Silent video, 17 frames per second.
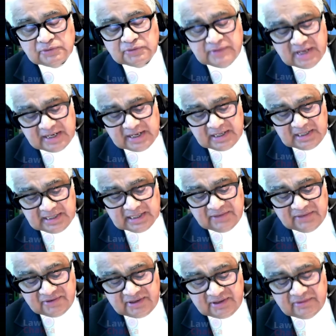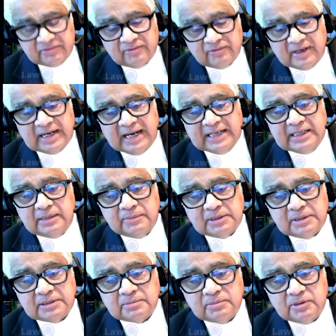So we are really concerned with
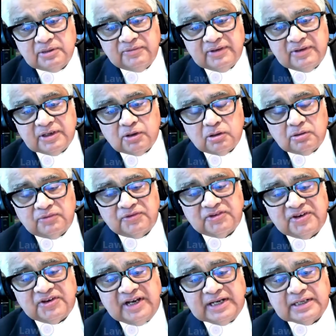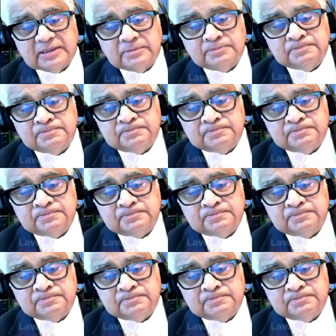190 because we are talking about state.